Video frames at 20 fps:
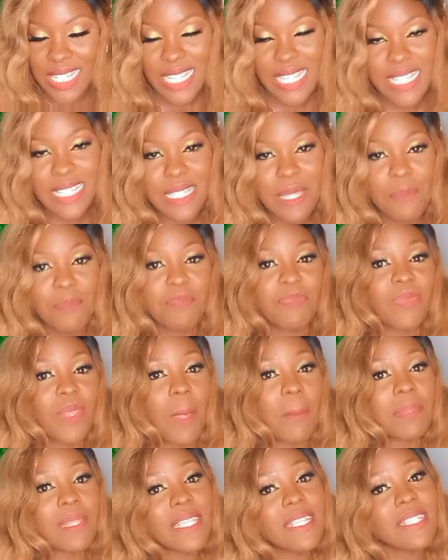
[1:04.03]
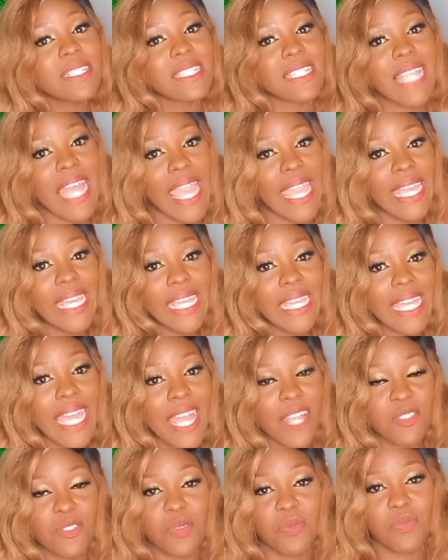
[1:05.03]
this, please like
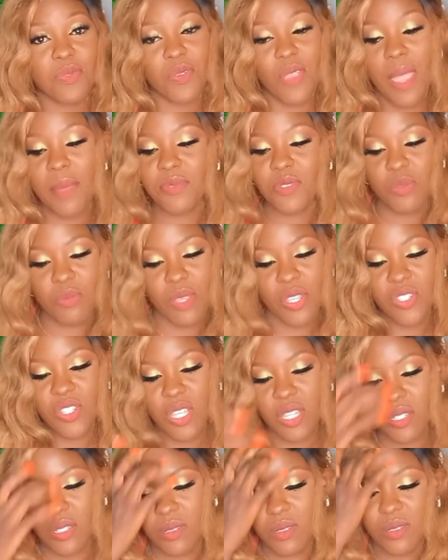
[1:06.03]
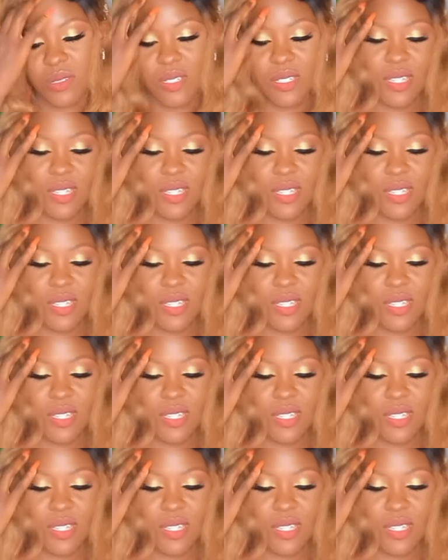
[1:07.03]
and subscribe to my channel.